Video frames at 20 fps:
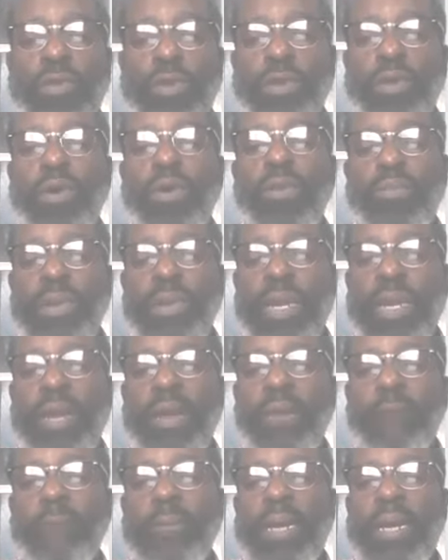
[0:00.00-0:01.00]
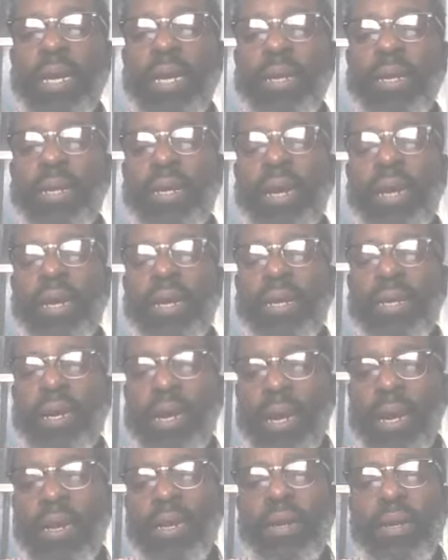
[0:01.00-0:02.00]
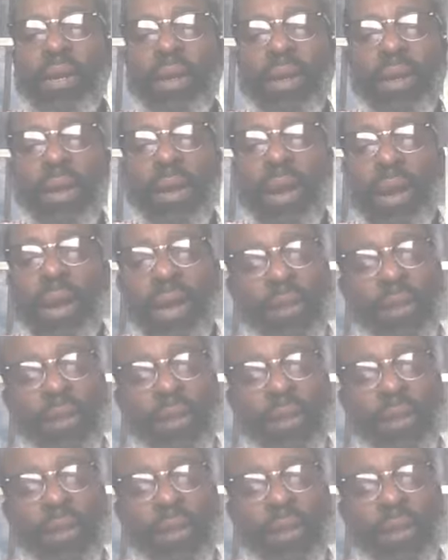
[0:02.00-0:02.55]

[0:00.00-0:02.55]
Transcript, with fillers: here on me. And and and and I